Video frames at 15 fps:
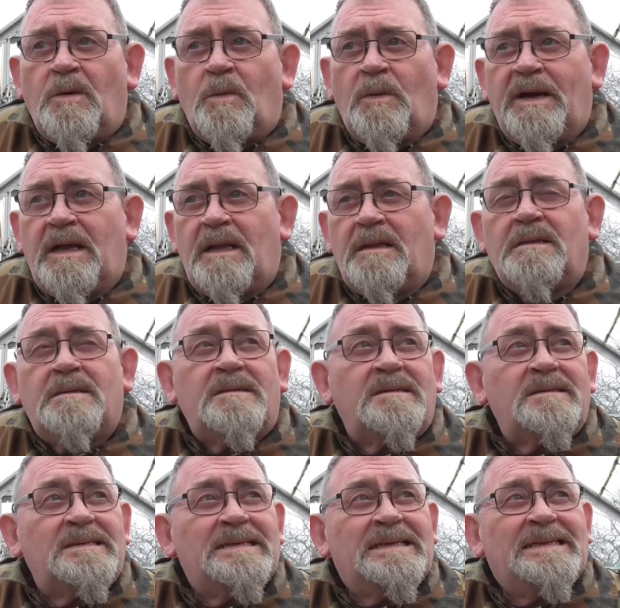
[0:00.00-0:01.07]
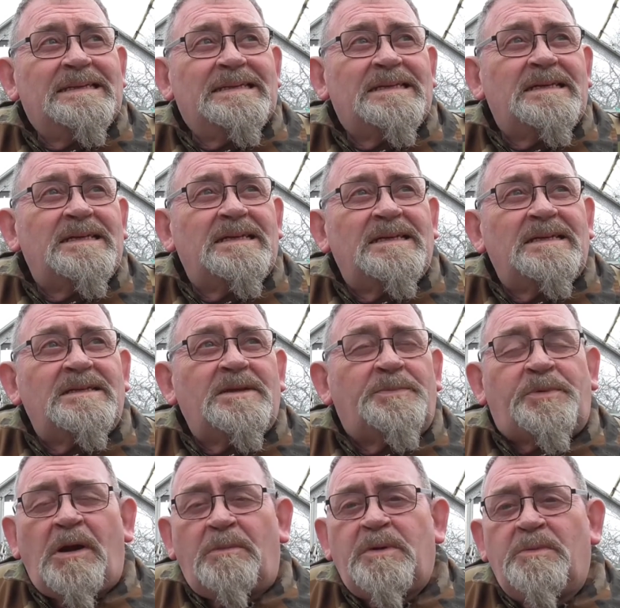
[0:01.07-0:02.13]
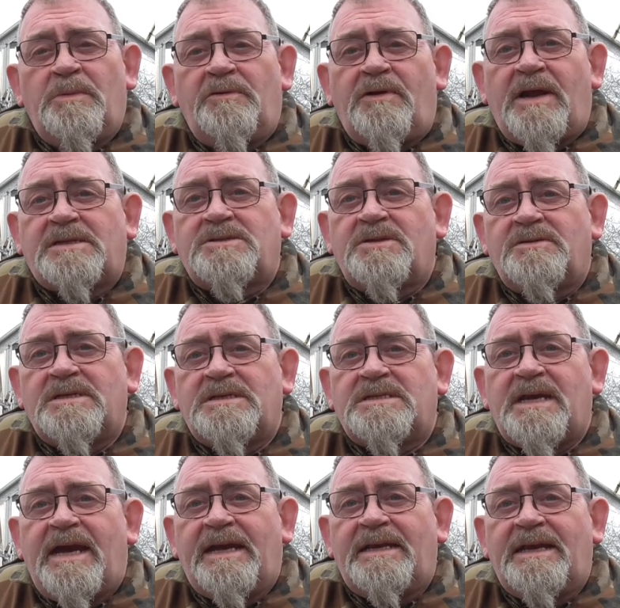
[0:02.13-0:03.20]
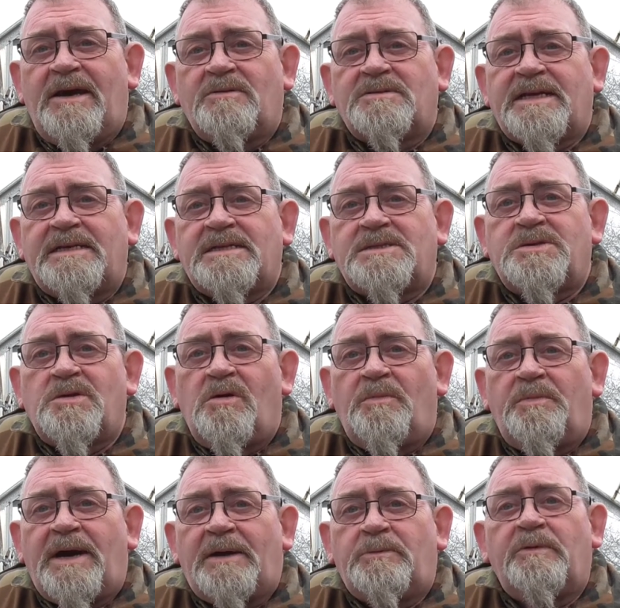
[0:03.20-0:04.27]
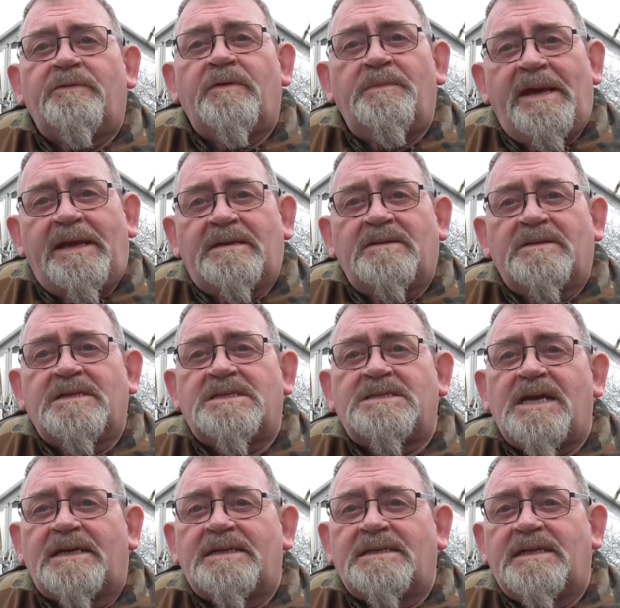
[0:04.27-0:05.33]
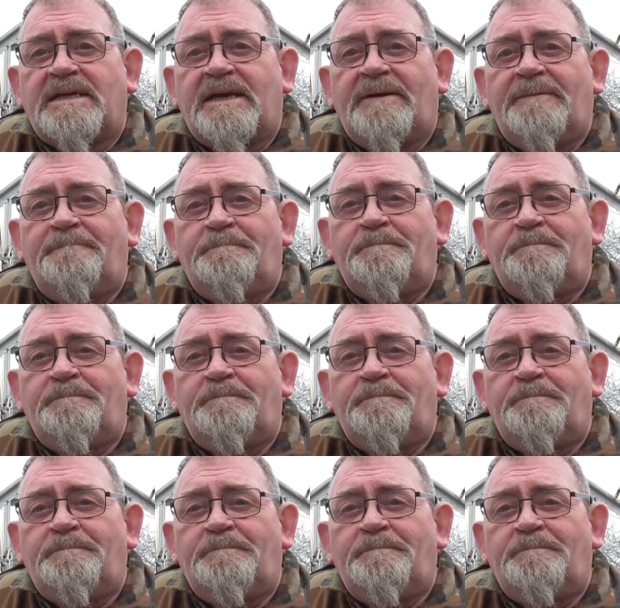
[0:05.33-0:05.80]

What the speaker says: Well, the problem with rats on this site now is getting so bad with a meeting this Saturday.